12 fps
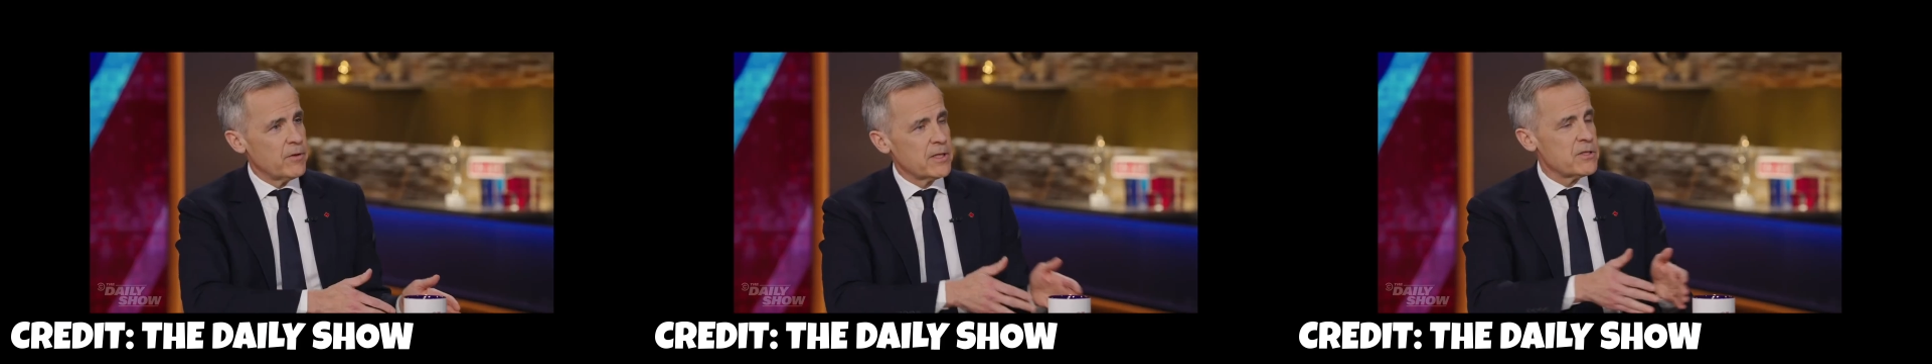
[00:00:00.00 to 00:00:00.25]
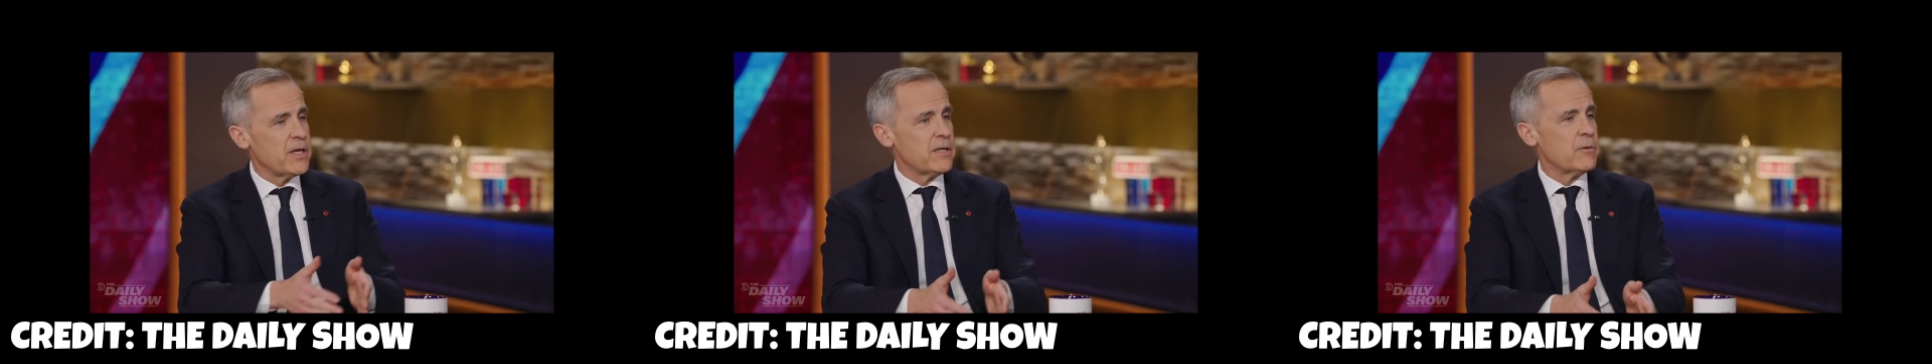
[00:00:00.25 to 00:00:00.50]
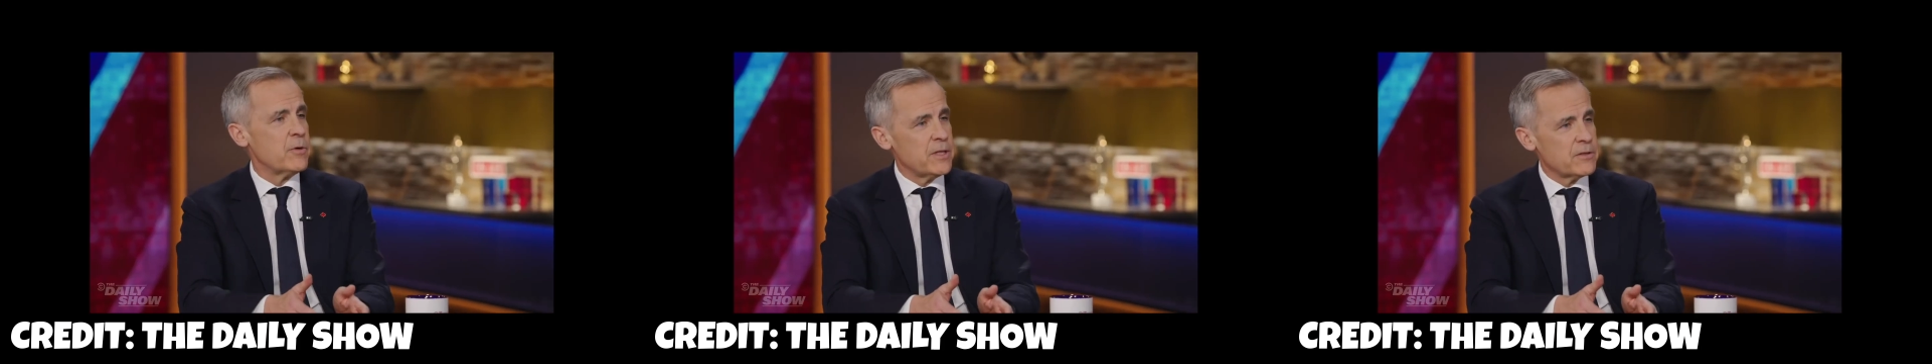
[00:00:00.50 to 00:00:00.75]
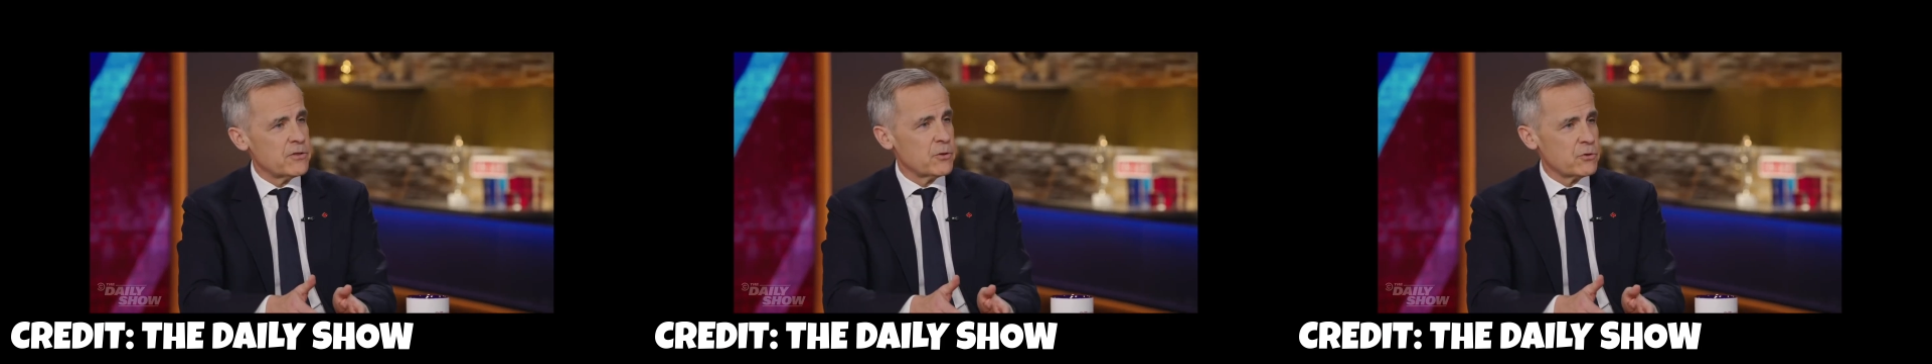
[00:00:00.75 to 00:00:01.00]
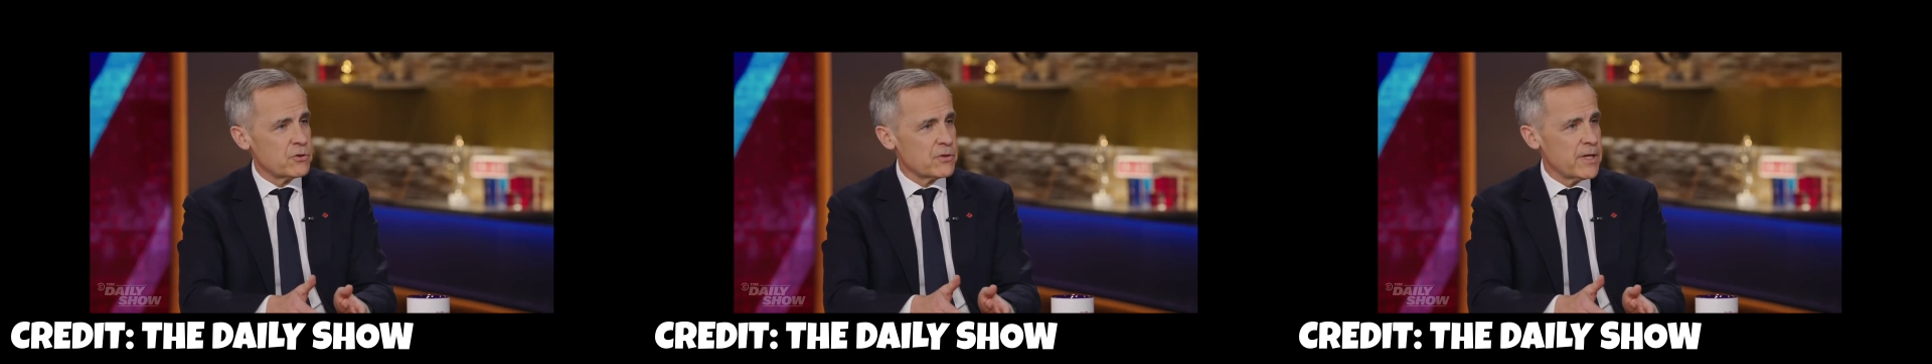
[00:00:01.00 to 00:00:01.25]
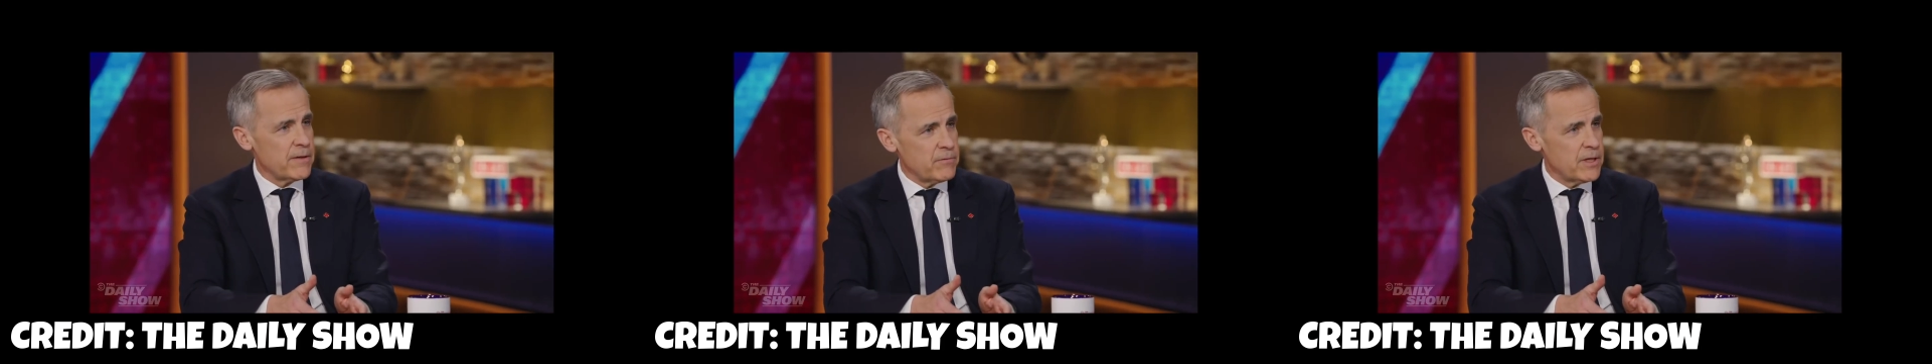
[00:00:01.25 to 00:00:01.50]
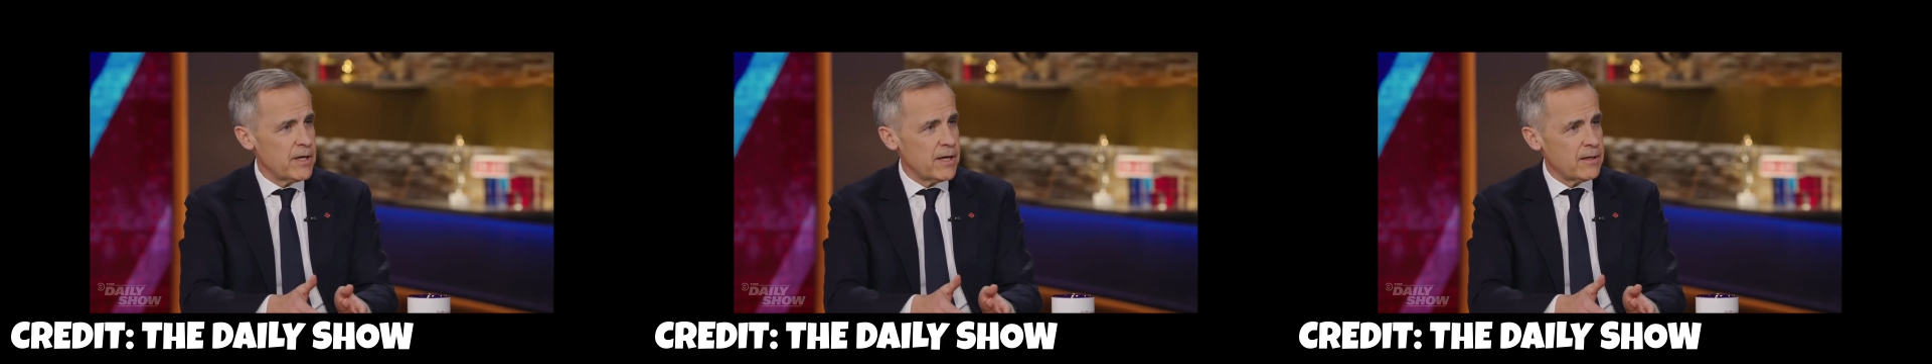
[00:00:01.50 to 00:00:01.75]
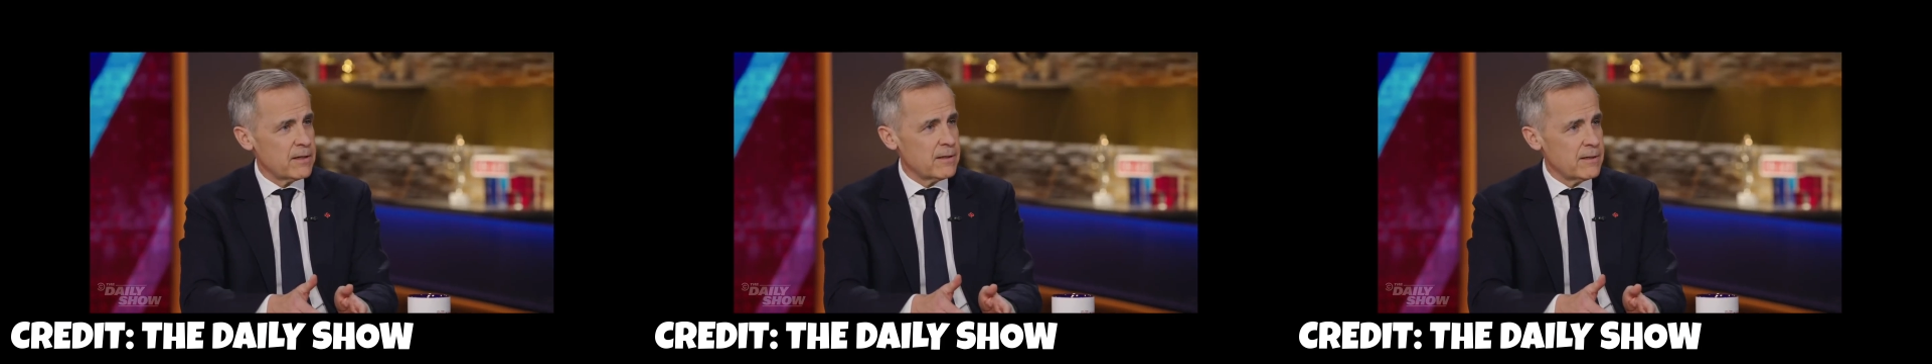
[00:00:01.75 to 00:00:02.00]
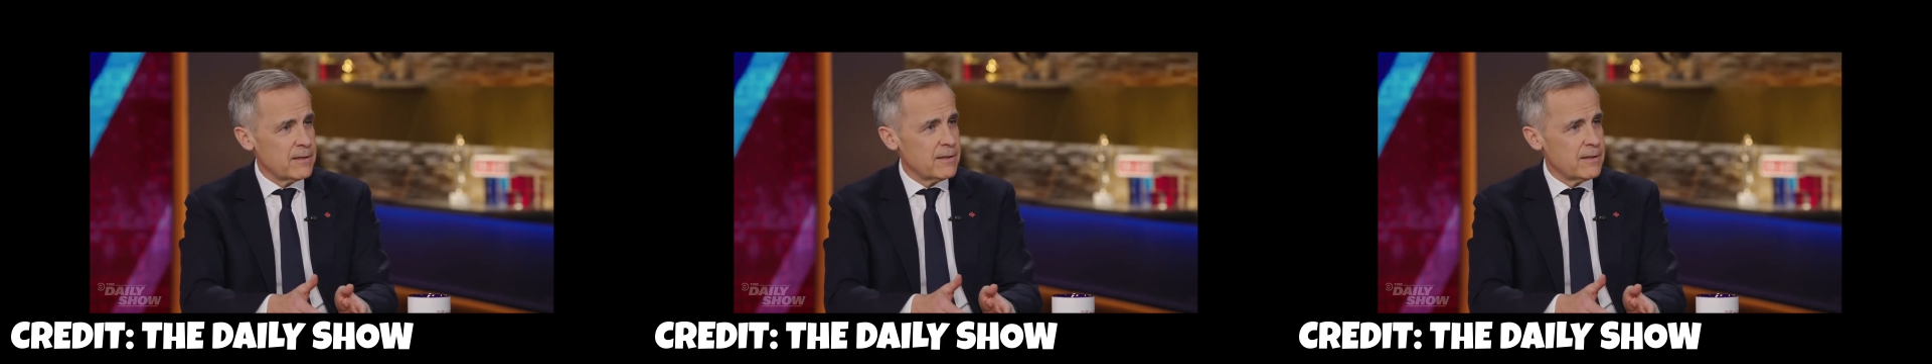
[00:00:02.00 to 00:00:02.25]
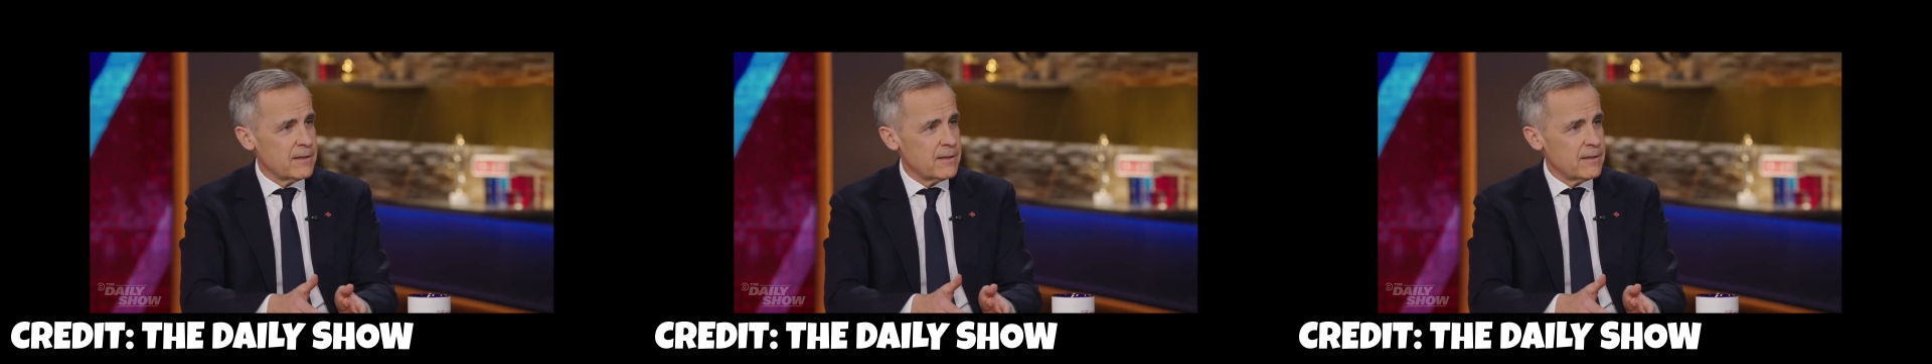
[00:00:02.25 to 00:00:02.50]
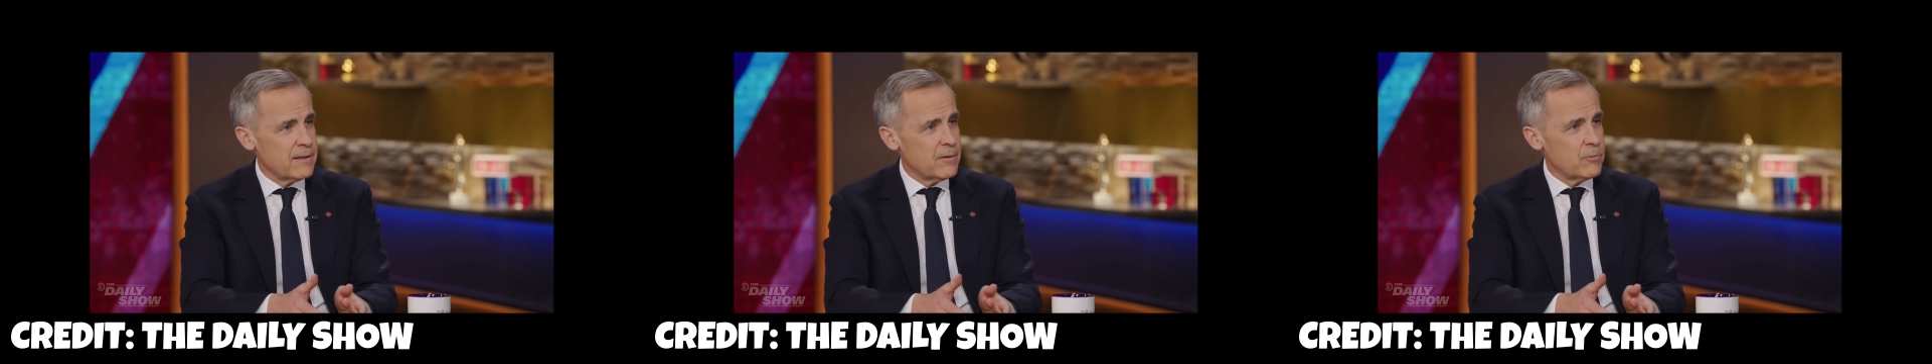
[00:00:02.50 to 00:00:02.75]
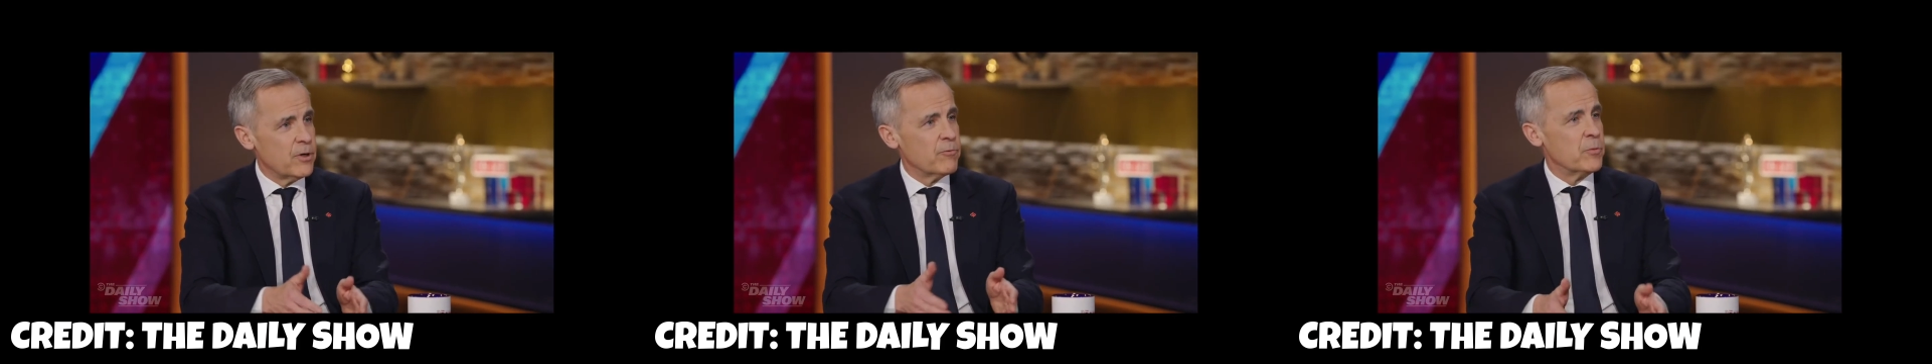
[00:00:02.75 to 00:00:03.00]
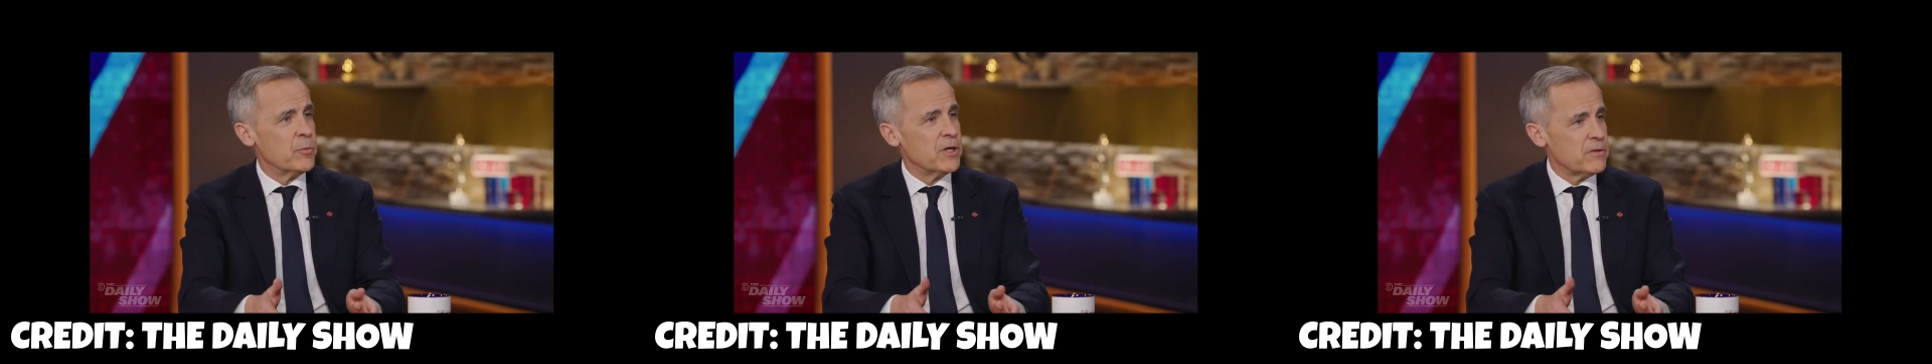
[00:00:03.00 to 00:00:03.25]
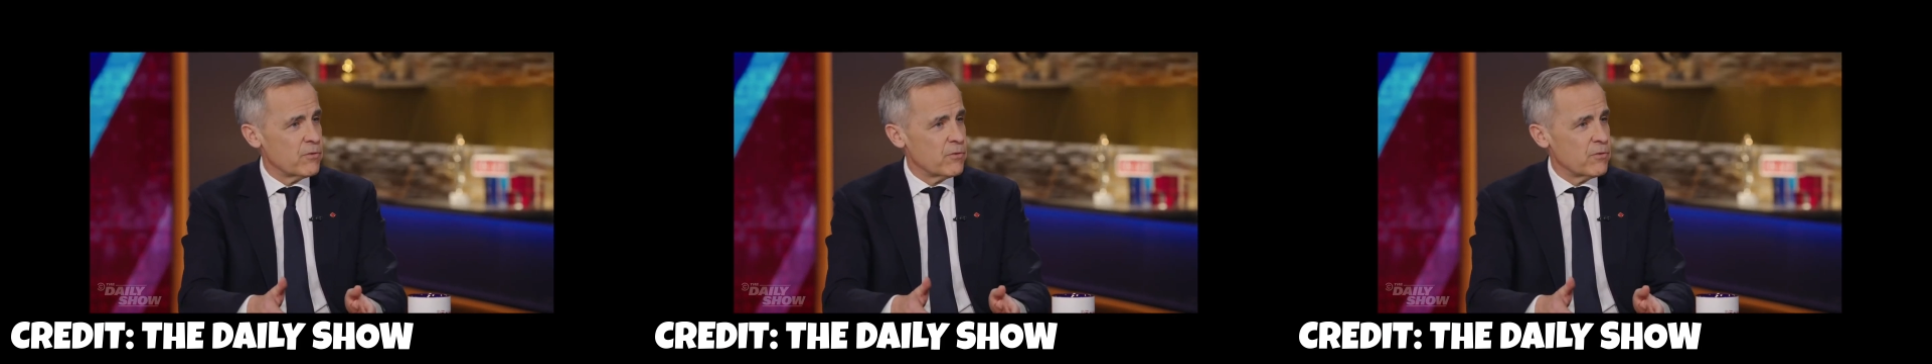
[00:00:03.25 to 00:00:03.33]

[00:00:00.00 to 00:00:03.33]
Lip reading: and let's take away the social safety net when everybody's